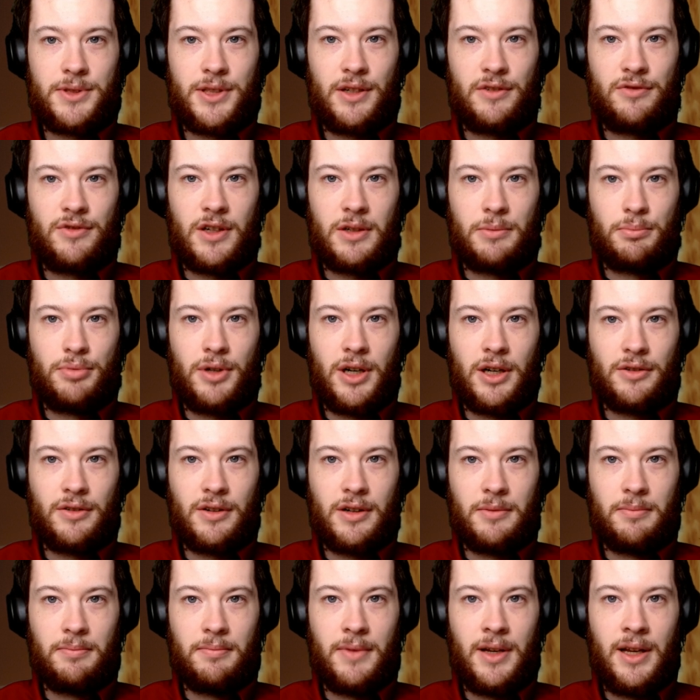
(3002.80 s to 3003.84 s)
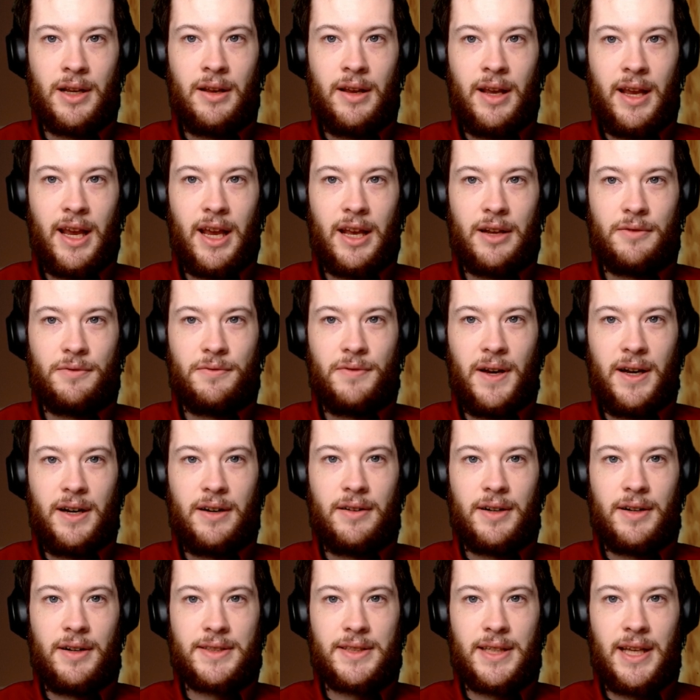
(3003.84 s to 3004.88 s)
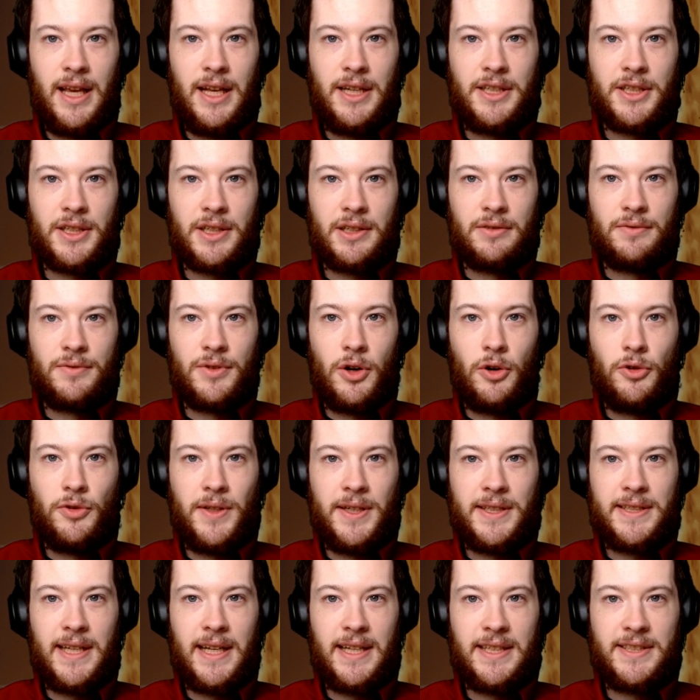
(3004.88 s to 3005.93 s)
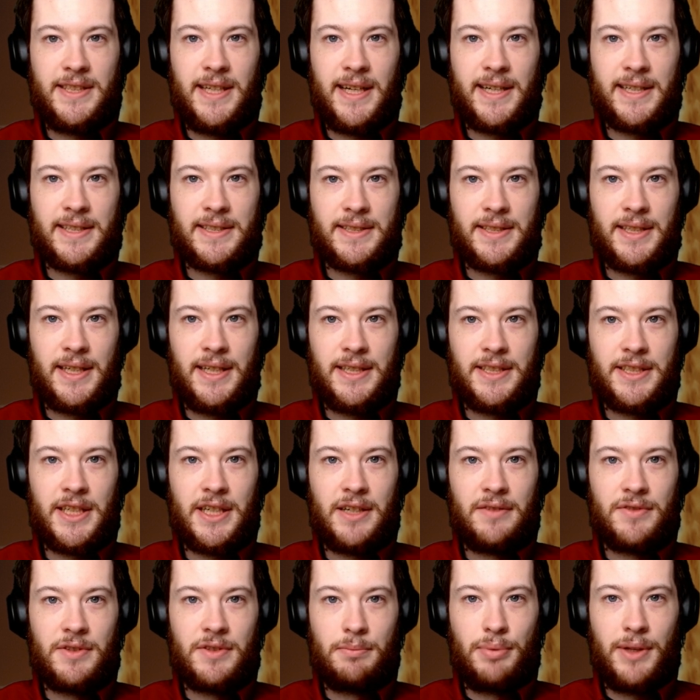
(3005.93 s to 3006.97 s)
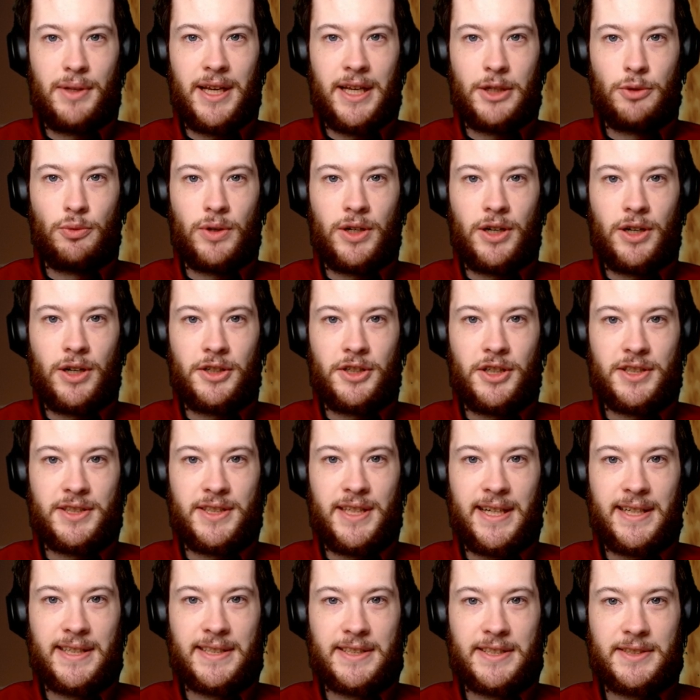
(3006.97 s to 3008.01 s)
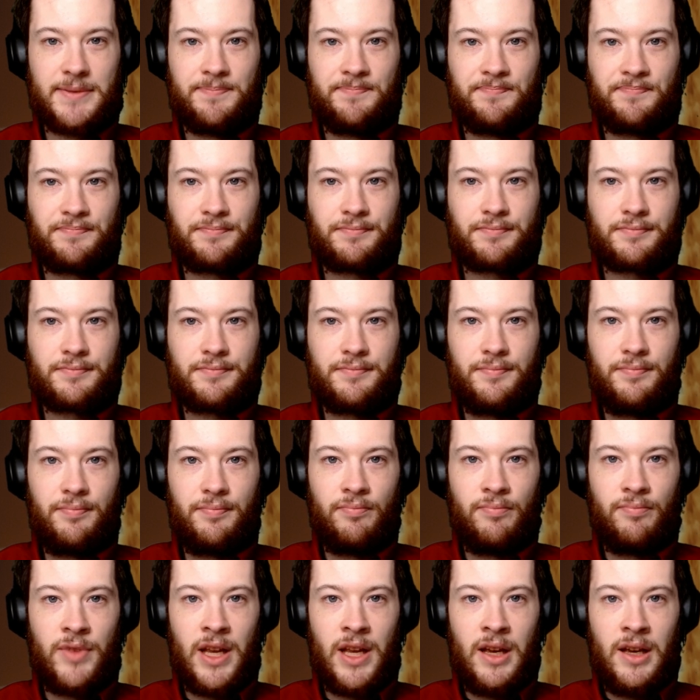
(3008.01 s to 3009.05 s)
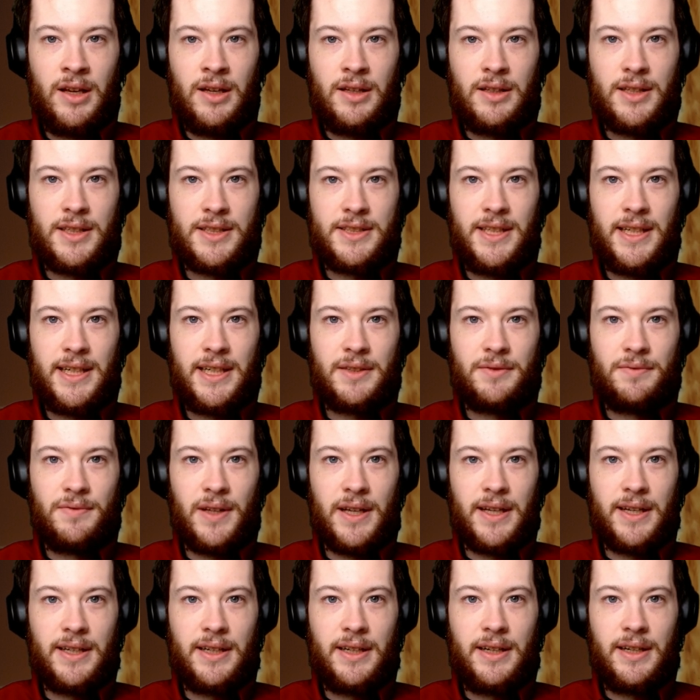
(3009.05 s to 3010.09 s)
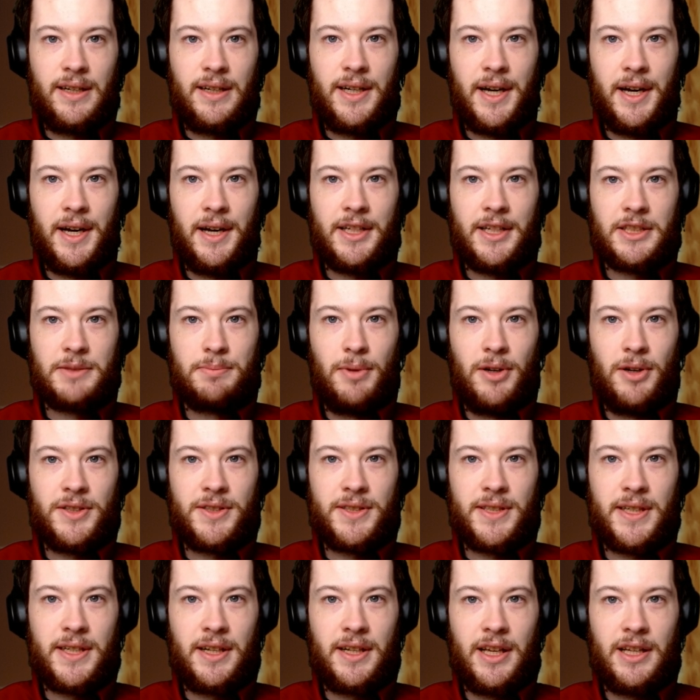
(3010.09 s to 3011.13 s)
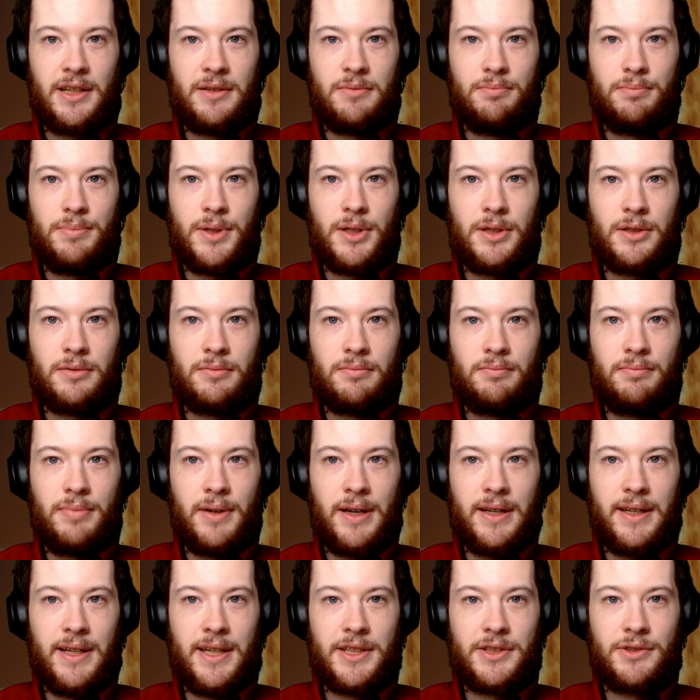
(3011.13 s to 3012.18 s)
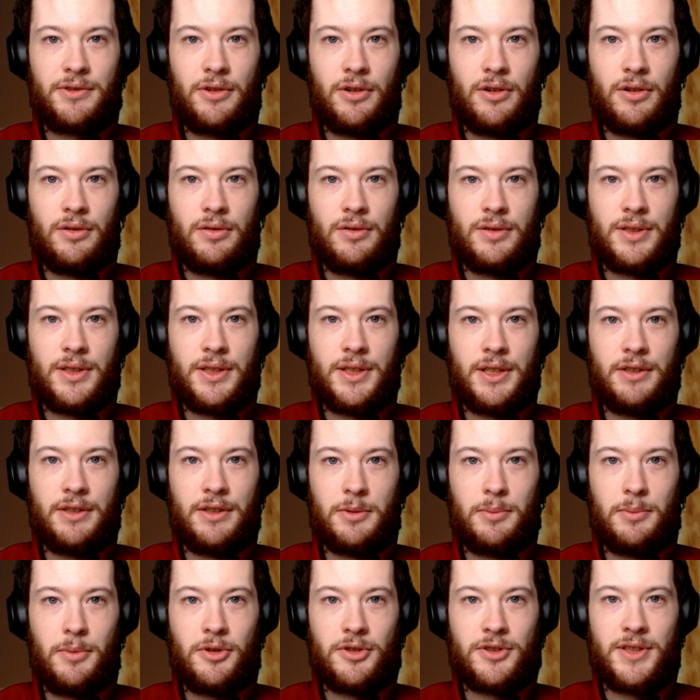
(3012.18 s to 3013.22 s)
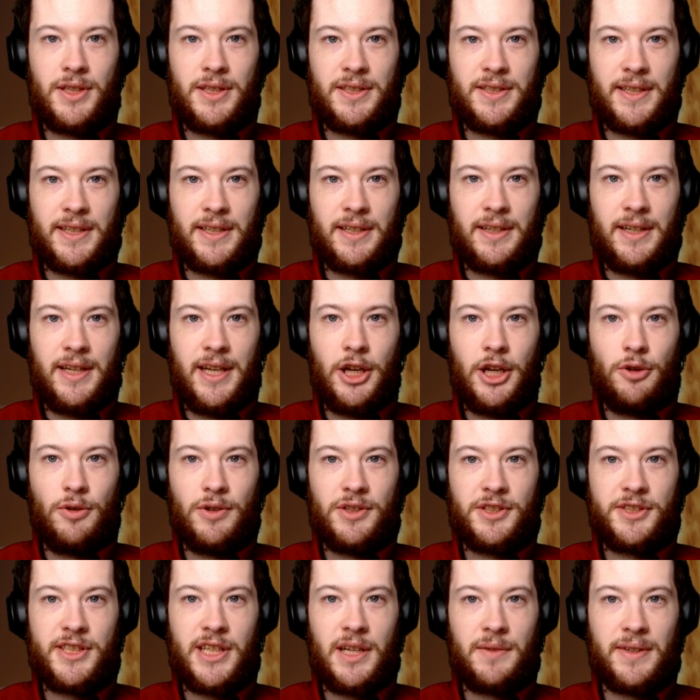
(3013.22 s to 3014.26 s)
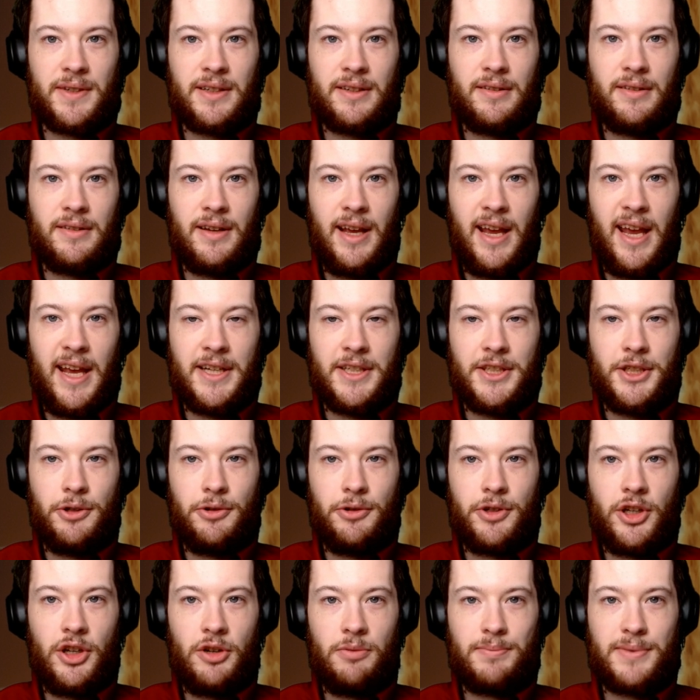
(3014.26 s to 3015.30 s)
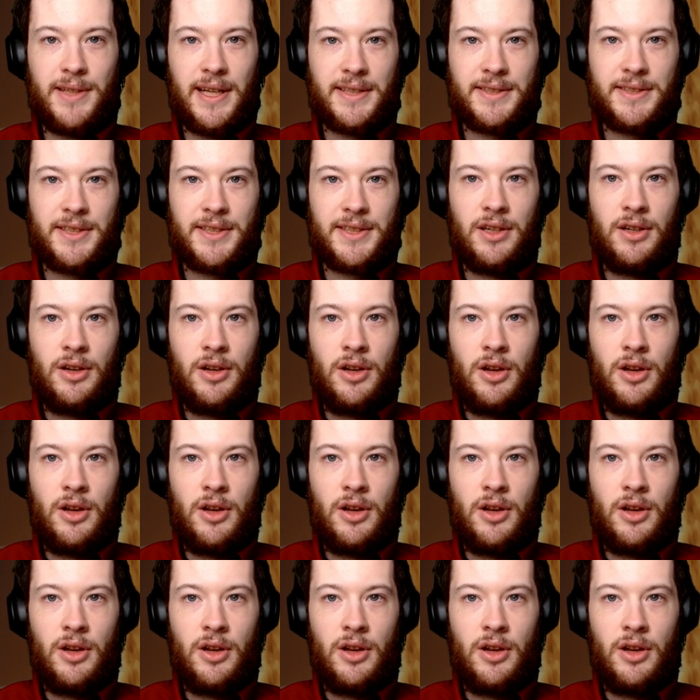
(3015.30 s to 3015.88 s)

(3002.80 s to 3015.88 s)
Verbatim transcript: software program and fire its engine for only 10 seconds instead of the planned 100 seconds. The second flight carried a small satellite built by ISRO to do remote sensing, EOS 7, and two CubeSats.